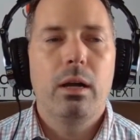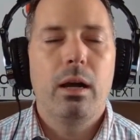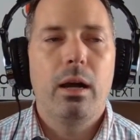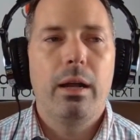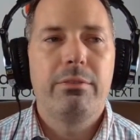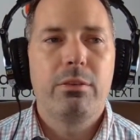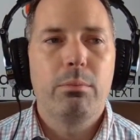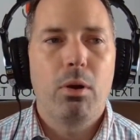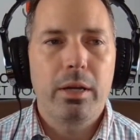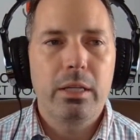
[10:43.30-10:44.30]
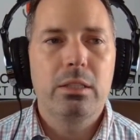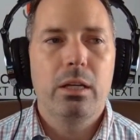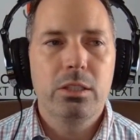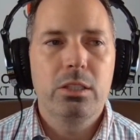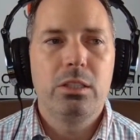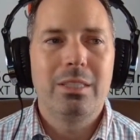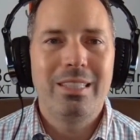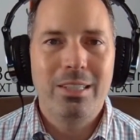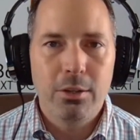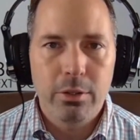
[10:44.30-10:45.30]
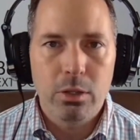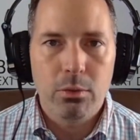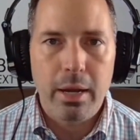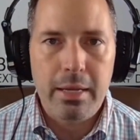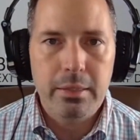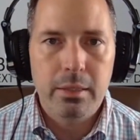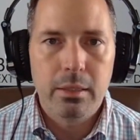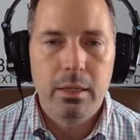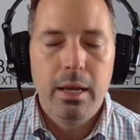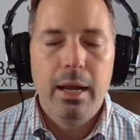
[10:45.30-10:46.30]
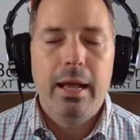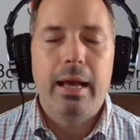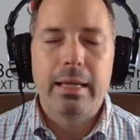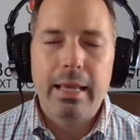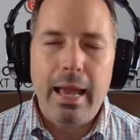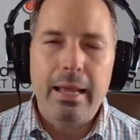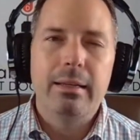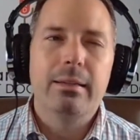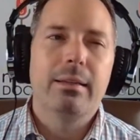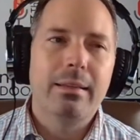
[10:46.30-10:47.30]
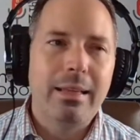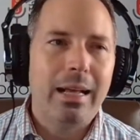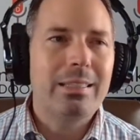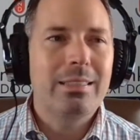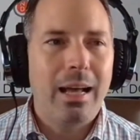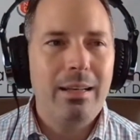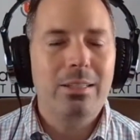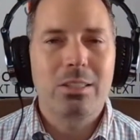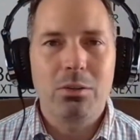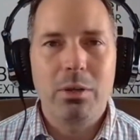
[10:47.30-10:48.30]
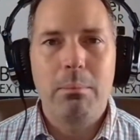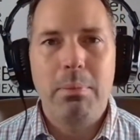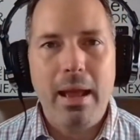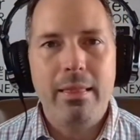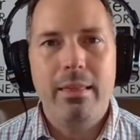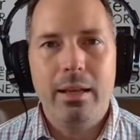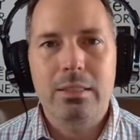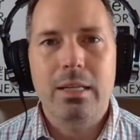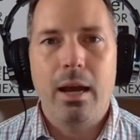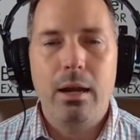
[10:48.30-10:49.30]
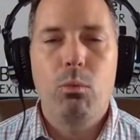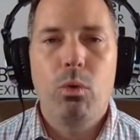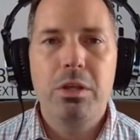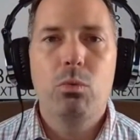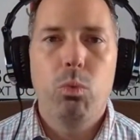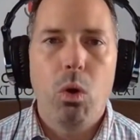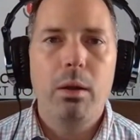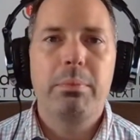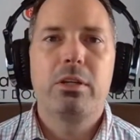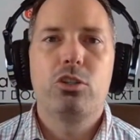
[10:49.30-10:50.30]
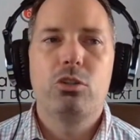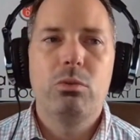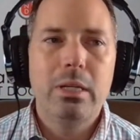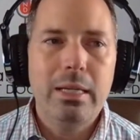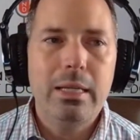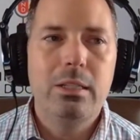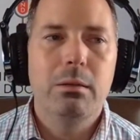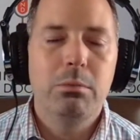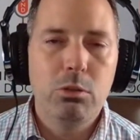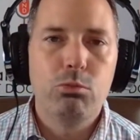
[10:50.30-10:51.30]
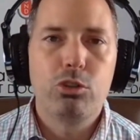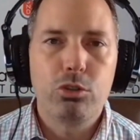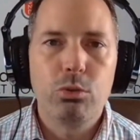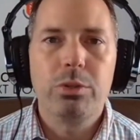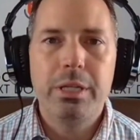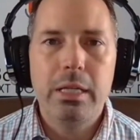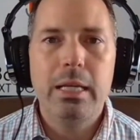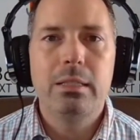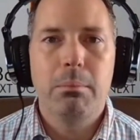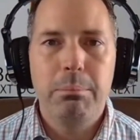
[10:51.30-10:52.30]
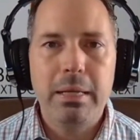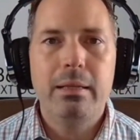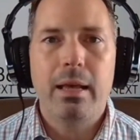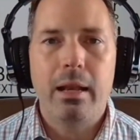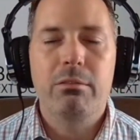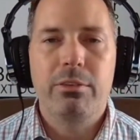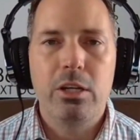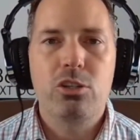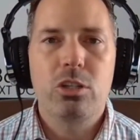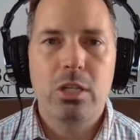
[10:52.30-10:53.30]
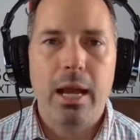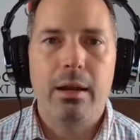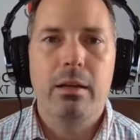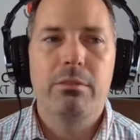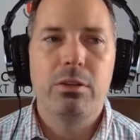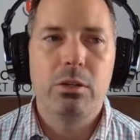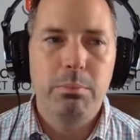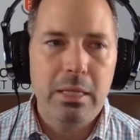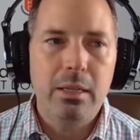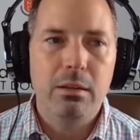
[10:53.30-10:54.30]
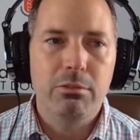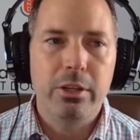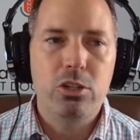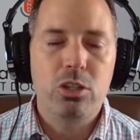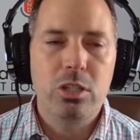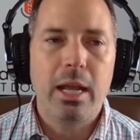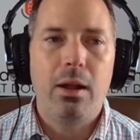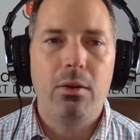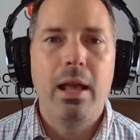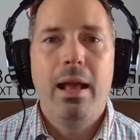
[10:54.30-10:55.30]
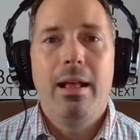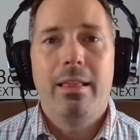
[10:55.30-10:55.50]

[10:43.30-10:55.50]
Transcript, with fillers: uh if the market does deteriorate again that's not necessarily a bad thing. It's kind of what you want because you need to, you truly need to beat that inflation down. And if you beat the inflation down,